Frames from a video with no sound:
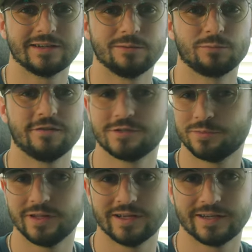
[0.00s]
Uh, Braves are
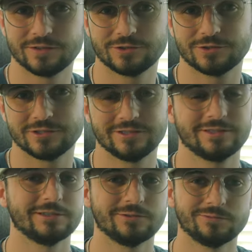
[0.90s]
playing down the street,
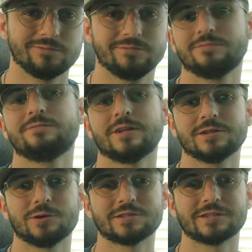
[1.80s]
so
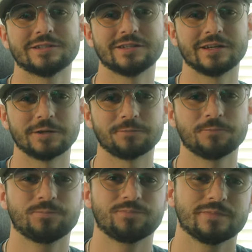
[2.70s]
that's always a good thing.
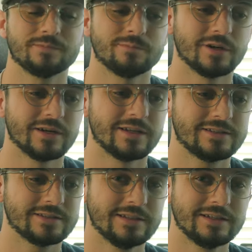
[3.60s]

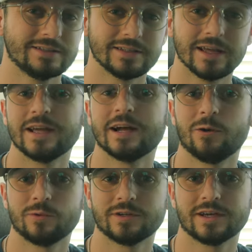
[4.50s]
But today I
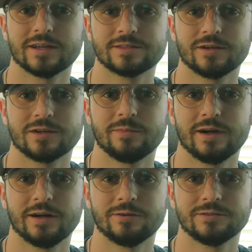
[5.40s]
wanted to kind of talk
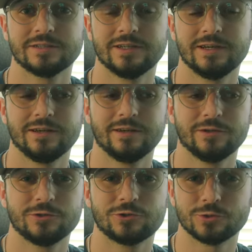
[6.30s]
about
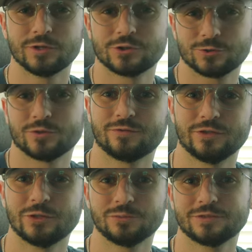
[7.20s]
shooting short
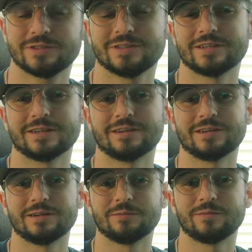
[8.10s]
films.
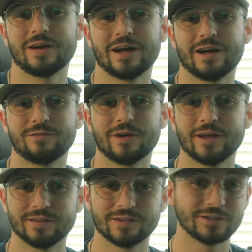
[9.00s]
Um, I've
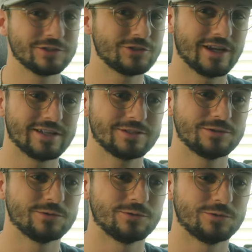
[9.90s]
gotten the good chance
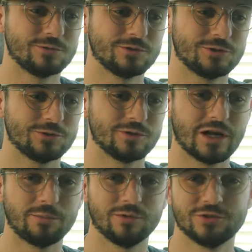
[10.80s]
to shoot a
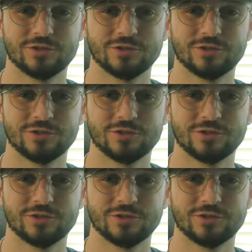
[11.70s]
couple